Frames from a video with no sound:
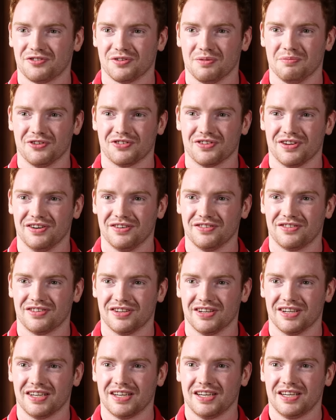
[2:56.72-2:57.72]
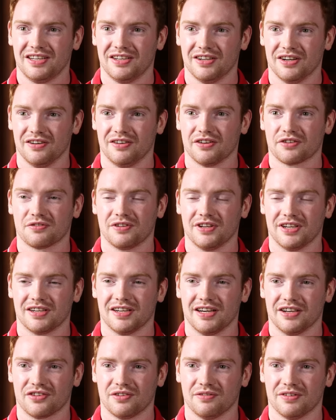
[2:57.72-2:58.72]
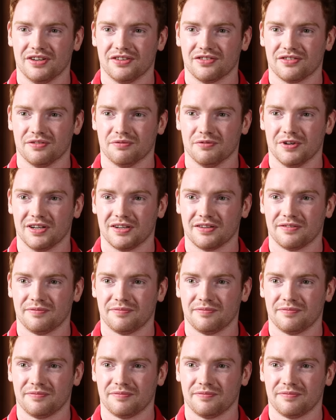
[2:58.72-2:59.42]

somersaults. It, you know, it looks really classy when it's done well.